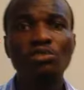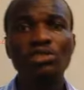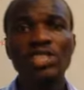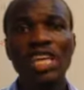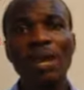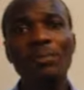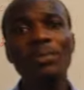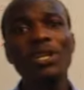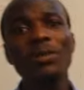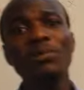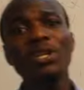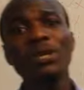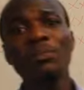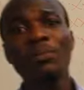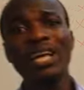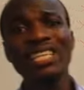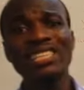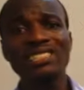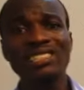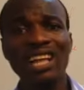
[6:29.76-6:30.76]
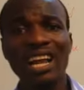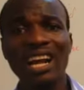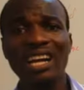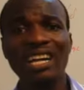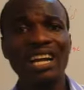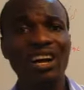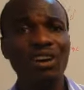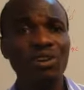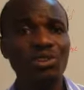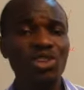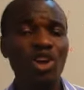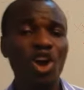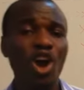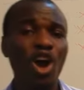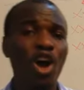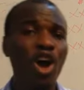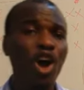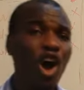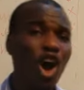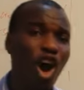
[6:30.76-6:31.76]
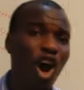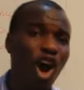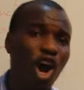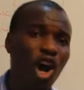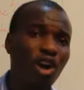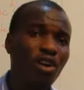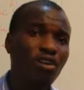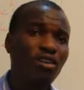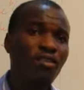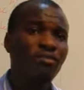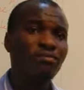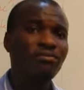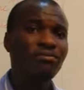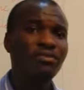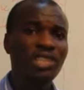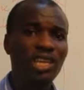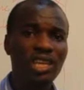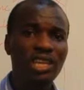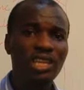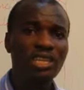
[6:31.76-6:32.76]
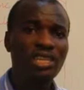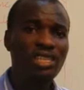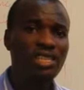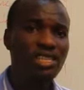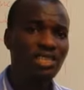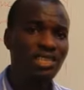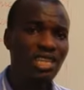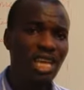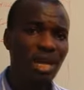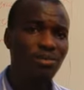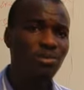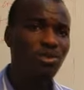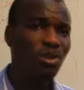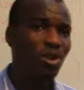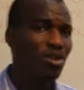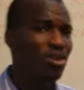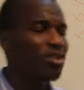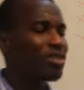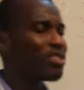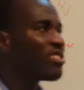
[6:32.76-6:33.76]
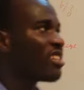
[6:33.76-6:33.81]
You debit the personal account or the debtor.